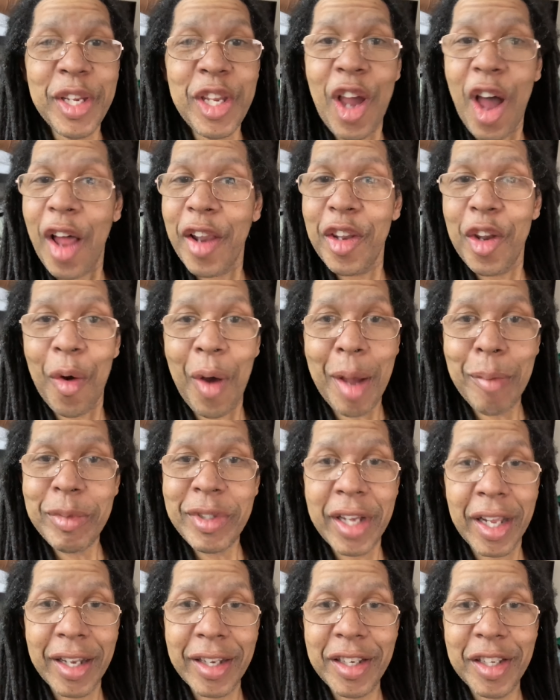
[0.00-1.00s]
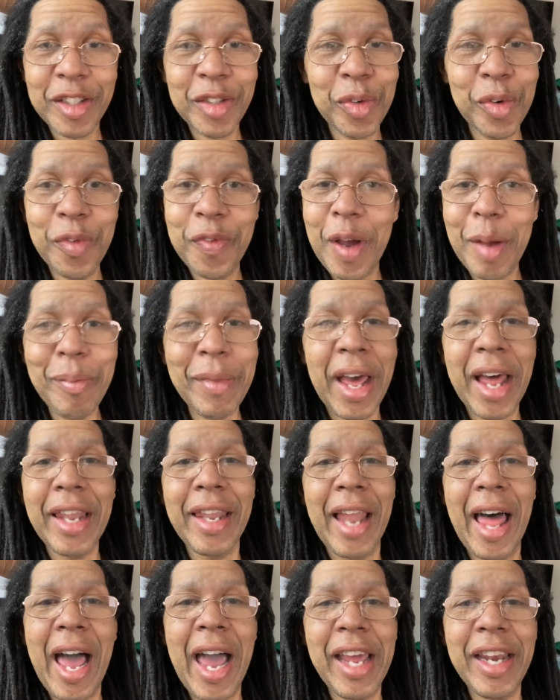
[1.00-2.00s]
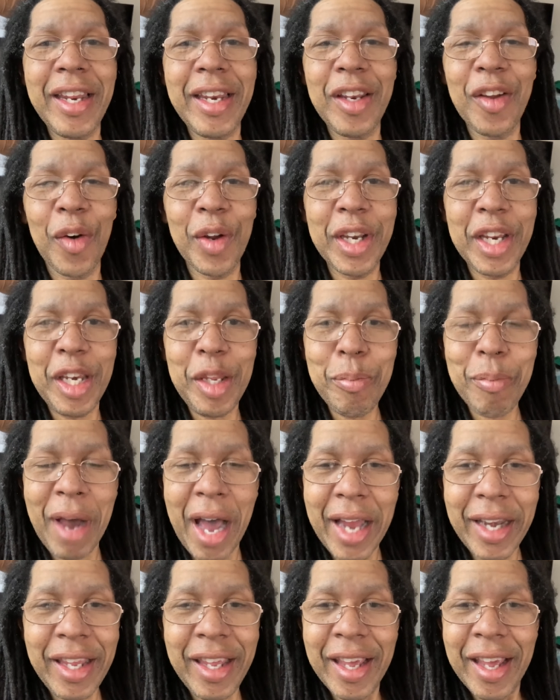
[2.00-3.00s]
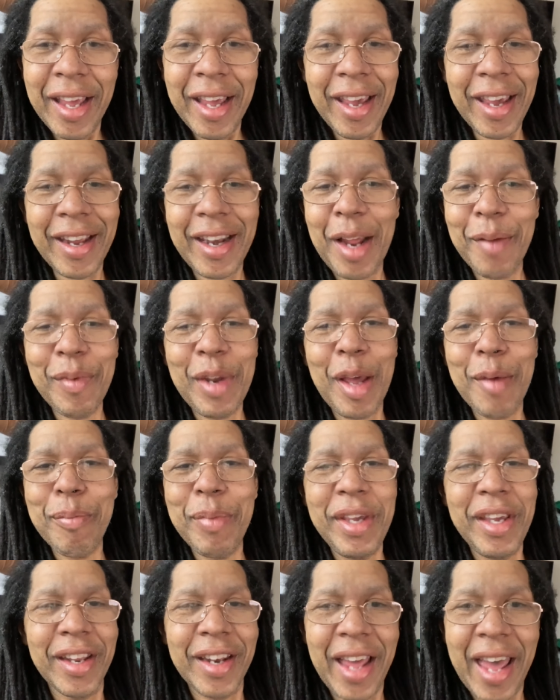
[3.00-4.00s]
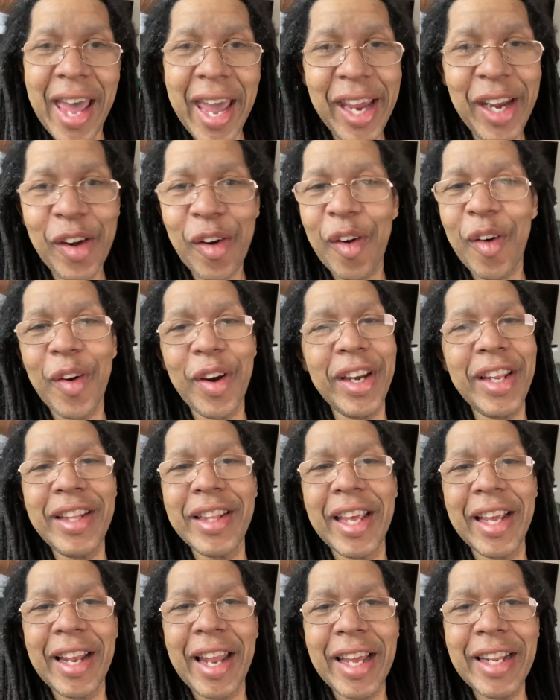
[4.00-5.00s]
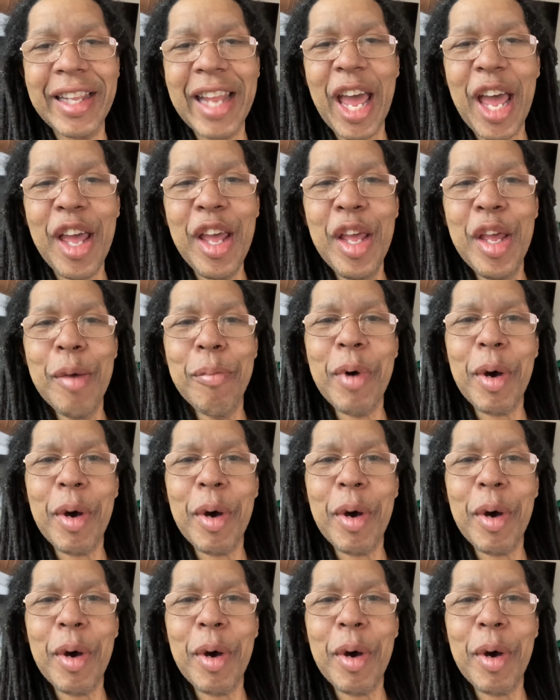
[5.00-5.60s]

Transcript: And y'all know I'm telling the truth. I'm not lying on anybody and I'm not being a hater or anything like that.